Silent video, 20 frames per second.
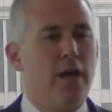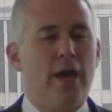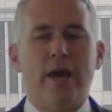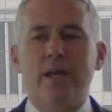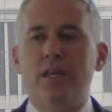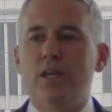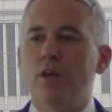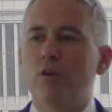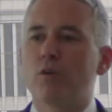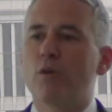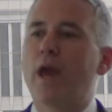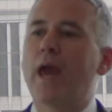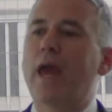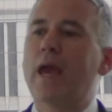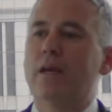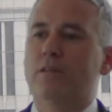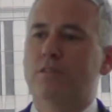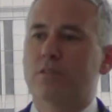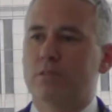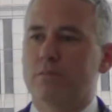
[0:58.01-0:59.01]
At year
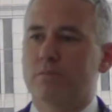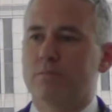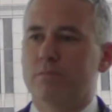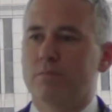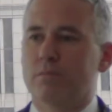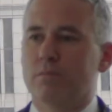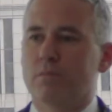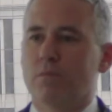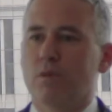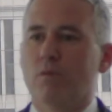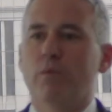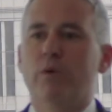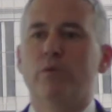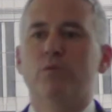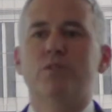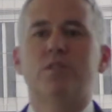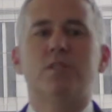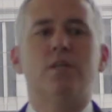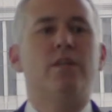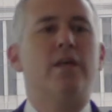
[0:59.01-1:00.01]
8, we
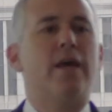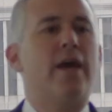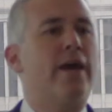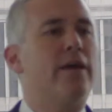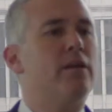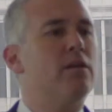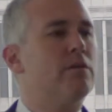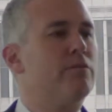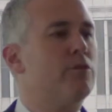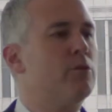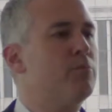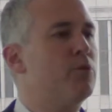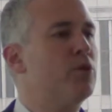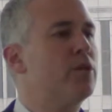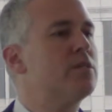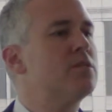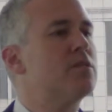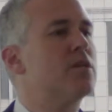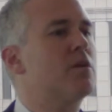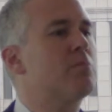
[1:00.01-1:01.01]
will see the end of the
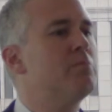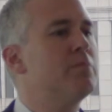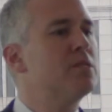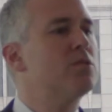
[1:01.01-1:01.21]
ballistic